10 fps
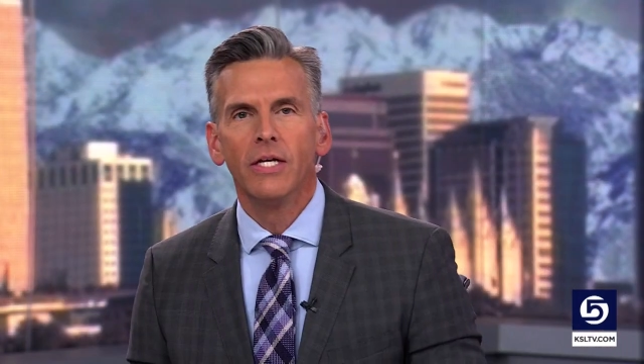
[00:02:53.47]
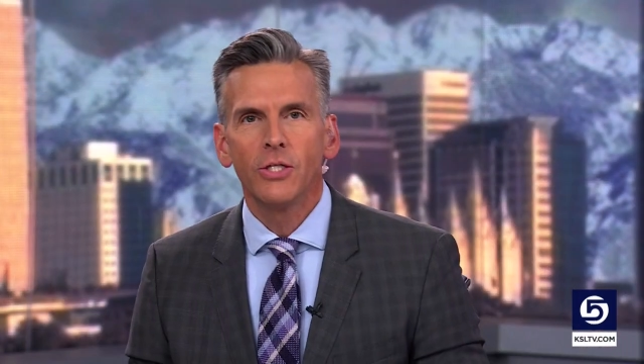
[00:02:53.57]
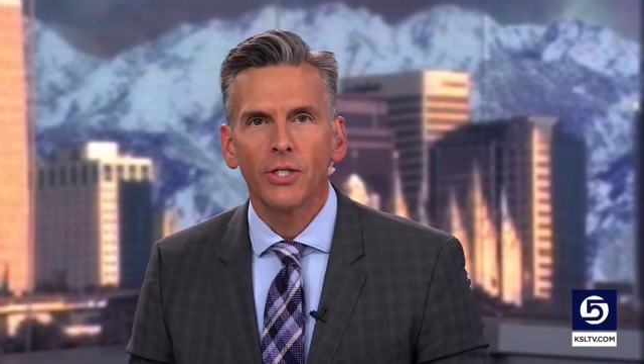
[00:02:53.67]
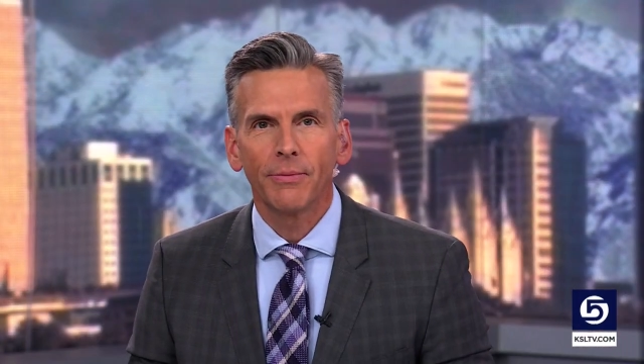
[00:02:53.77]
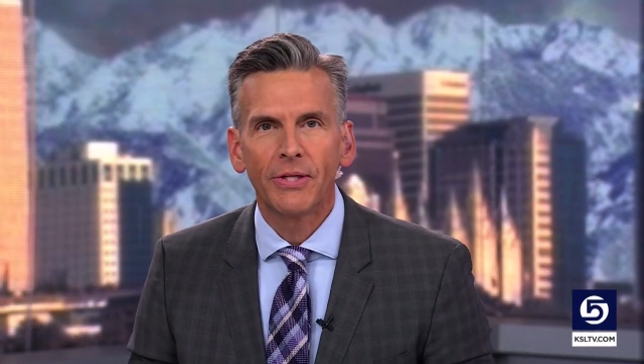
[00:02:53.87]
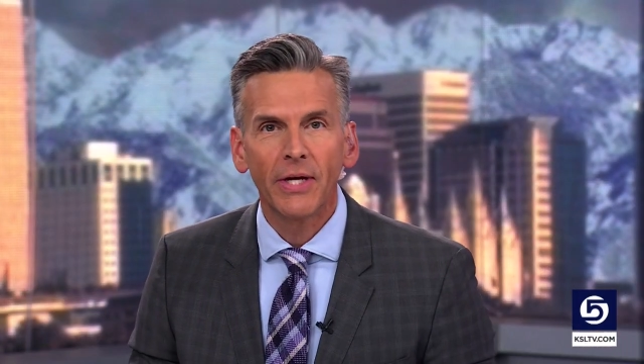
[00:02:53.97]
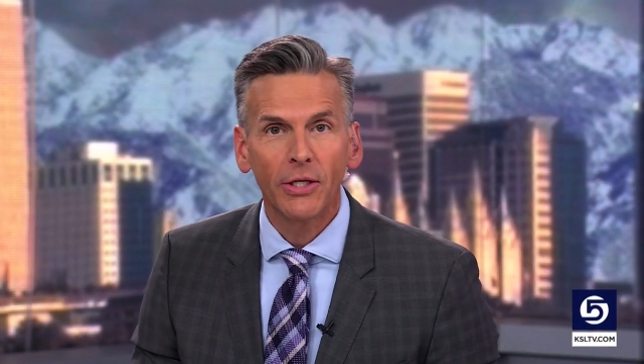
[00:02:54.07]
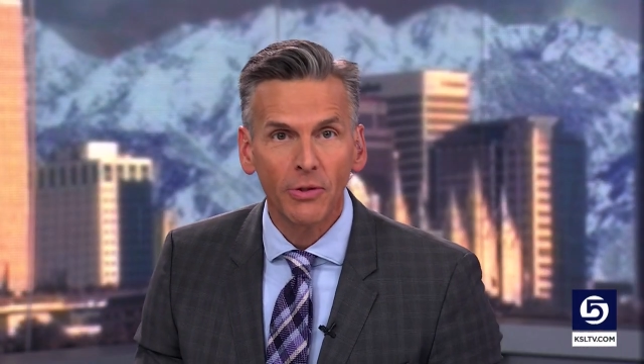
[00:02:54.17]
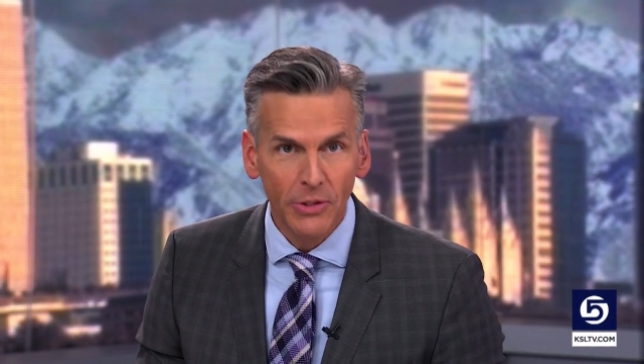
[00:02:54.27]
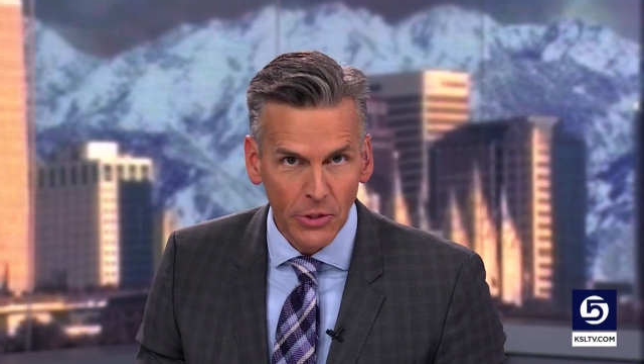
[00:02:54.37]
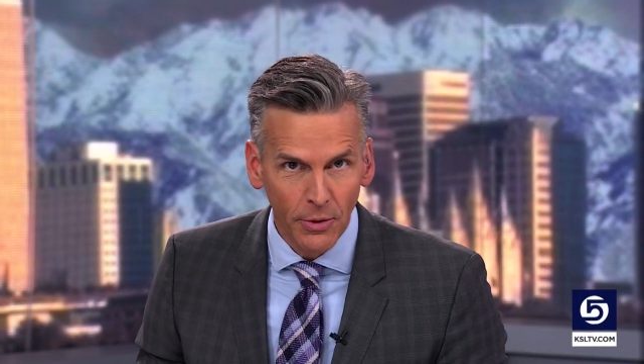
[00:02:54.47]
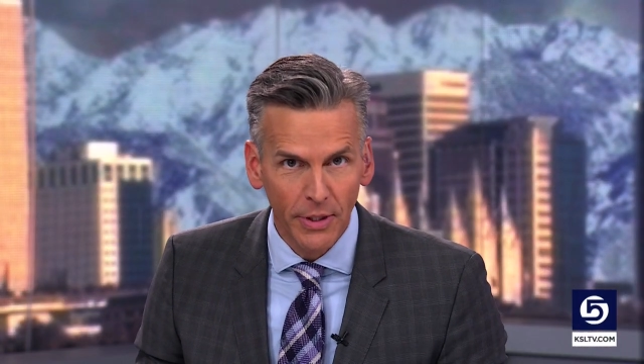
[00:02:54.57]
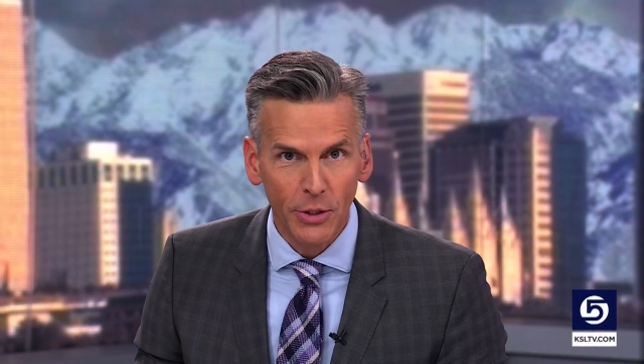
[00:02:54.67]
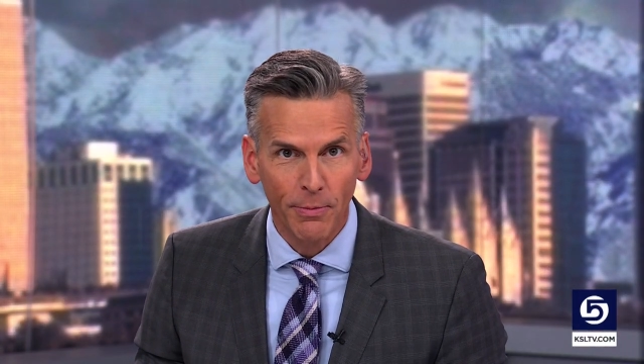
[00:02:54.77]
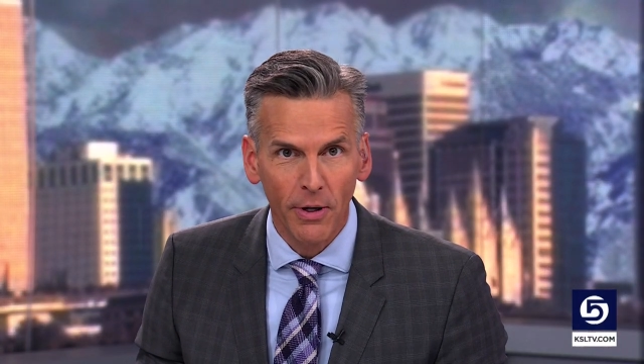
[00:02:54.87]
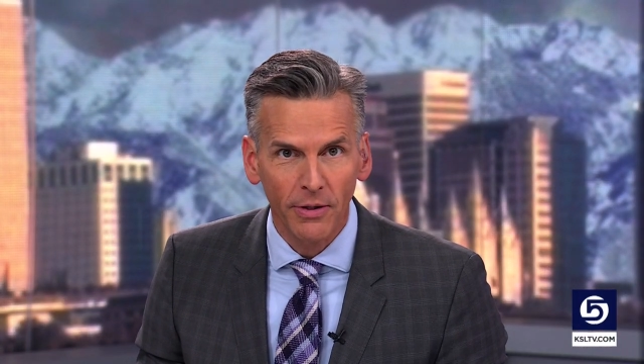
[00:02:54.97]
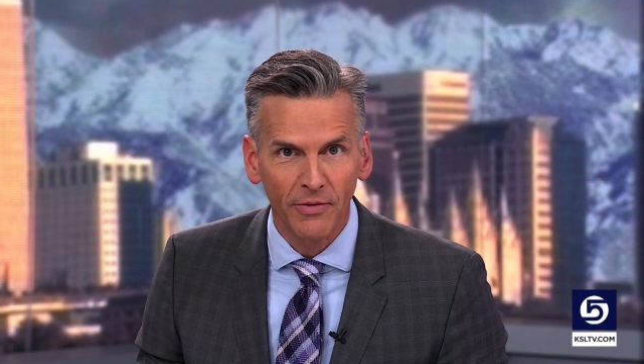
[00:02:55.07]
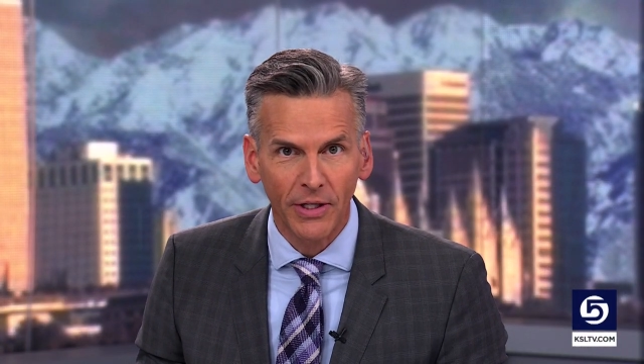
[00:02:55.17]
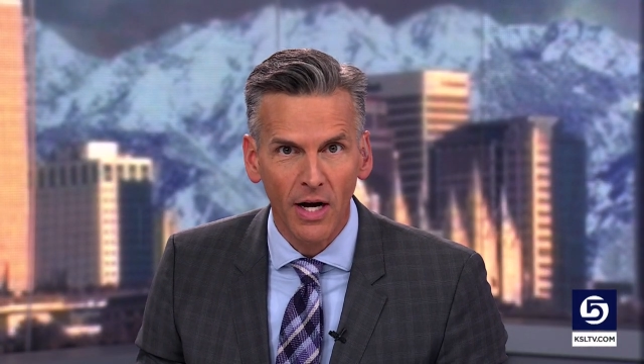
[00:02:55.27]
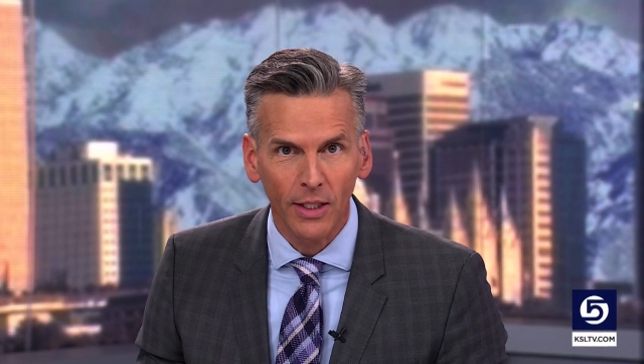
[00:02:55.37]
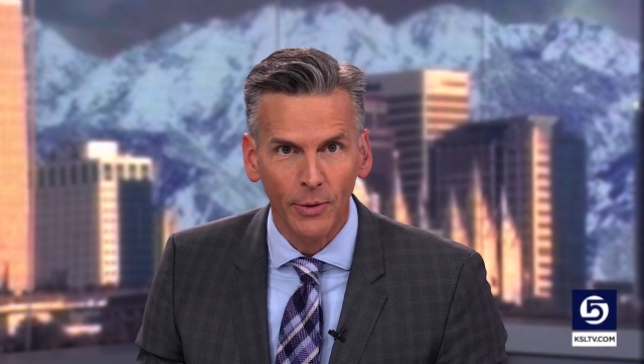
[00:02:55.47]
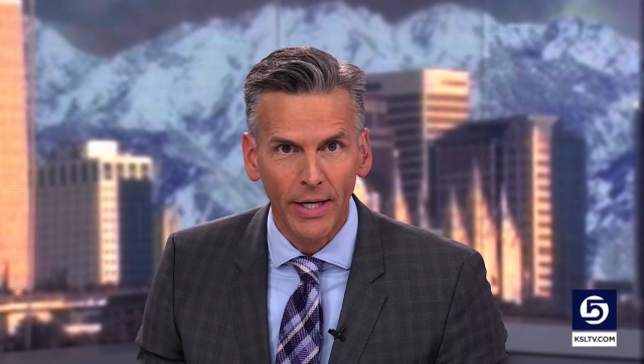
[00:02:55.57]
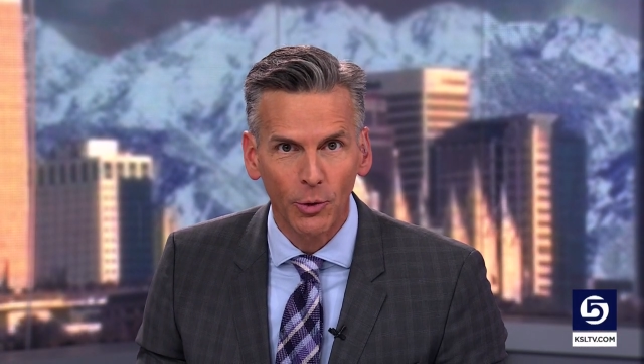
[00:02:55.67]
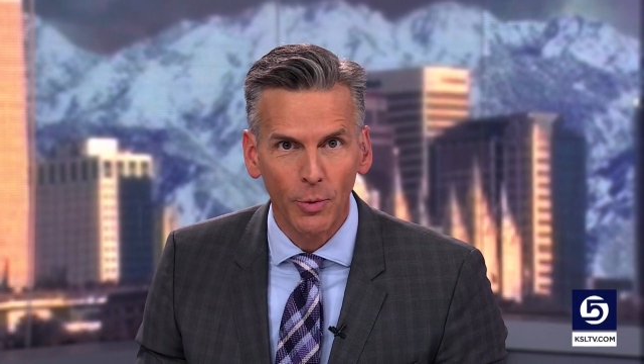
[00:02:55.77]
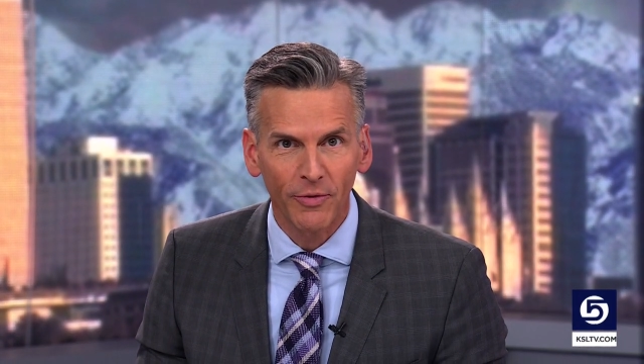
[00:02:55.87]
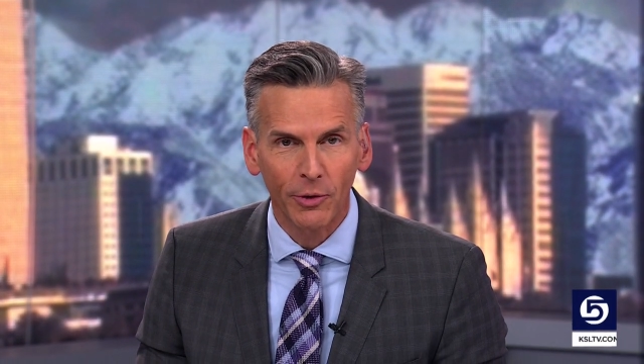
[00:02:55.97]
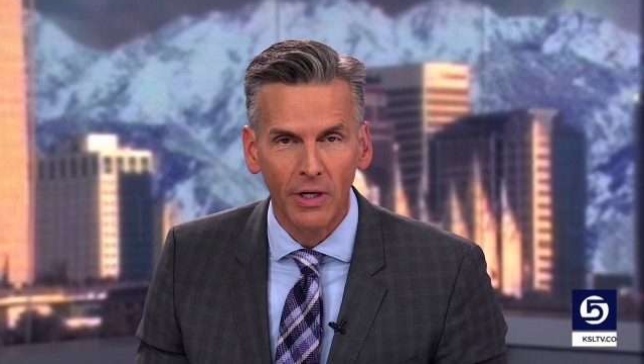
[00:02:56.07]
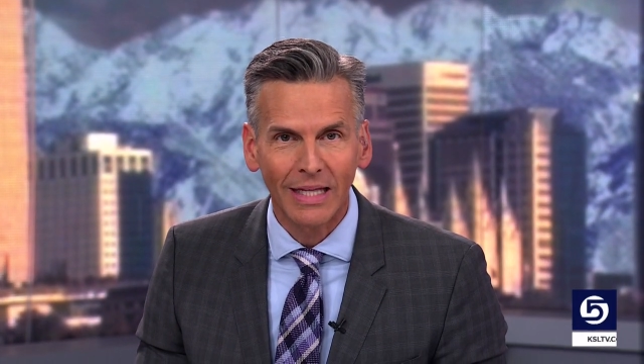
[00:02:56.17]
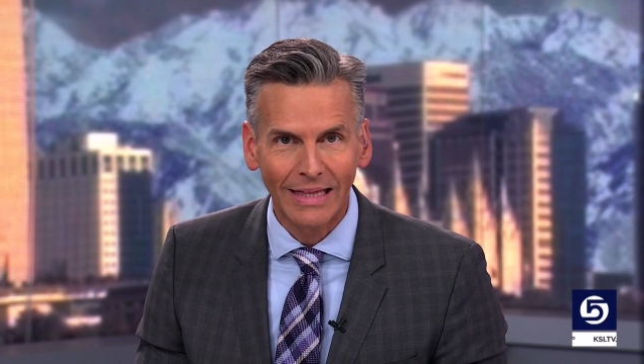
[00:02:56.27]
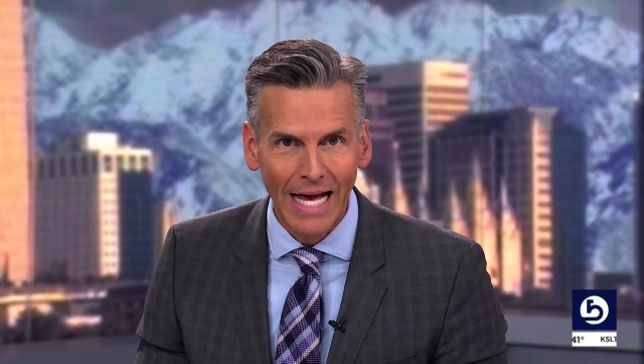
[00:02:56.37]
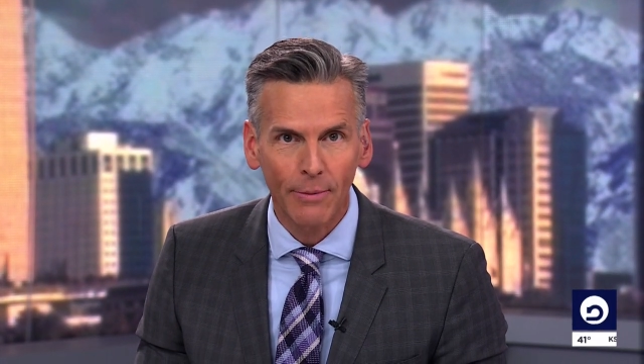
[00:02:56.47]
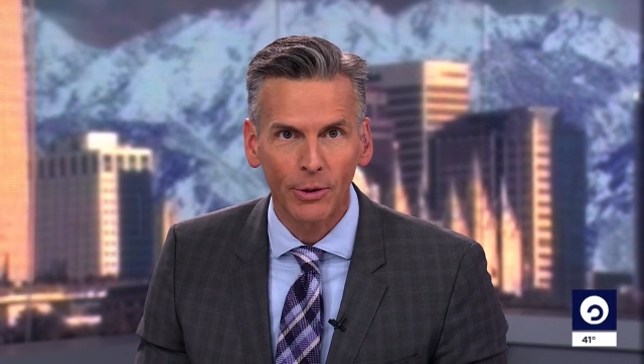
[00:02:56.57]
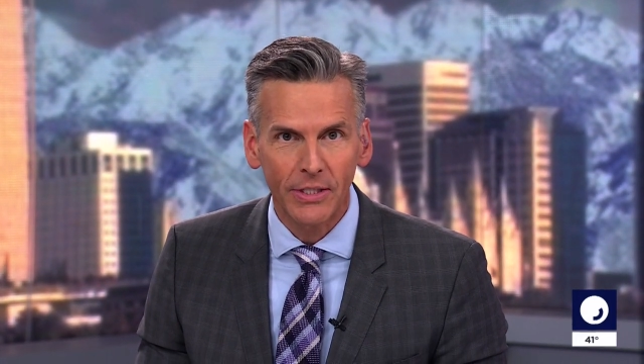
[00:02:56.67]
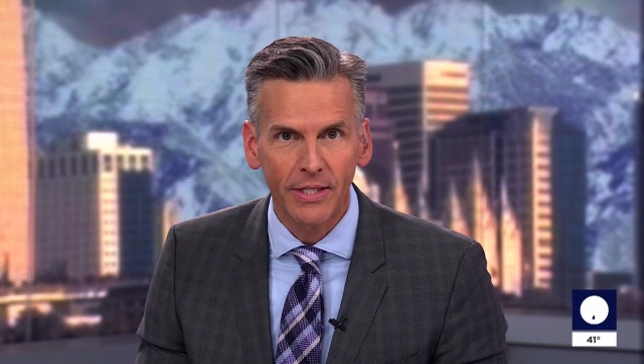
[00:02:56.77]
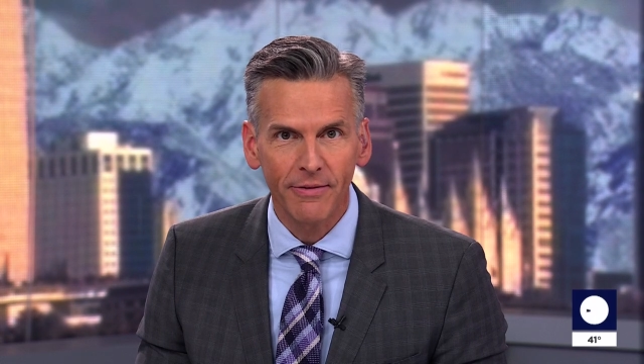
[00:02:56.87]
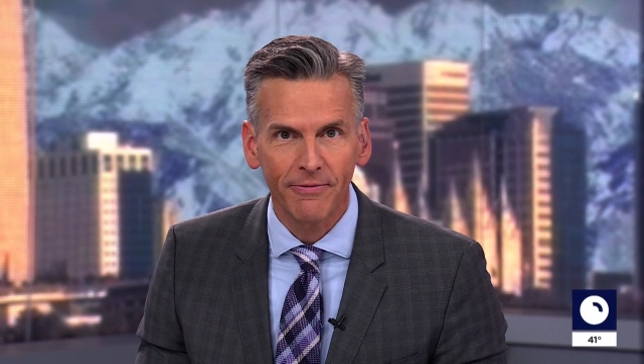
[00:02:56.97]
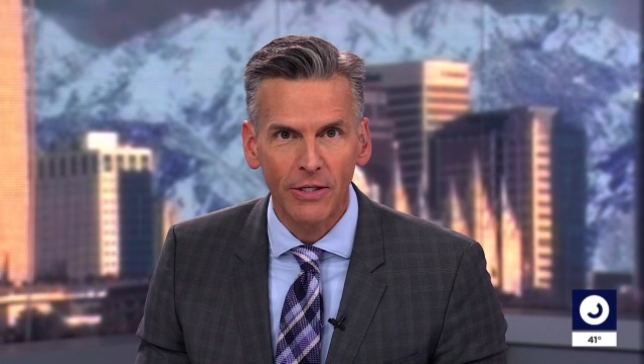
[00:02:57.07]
Shelby, thank you. This story is part of the Colorado River Collaborative,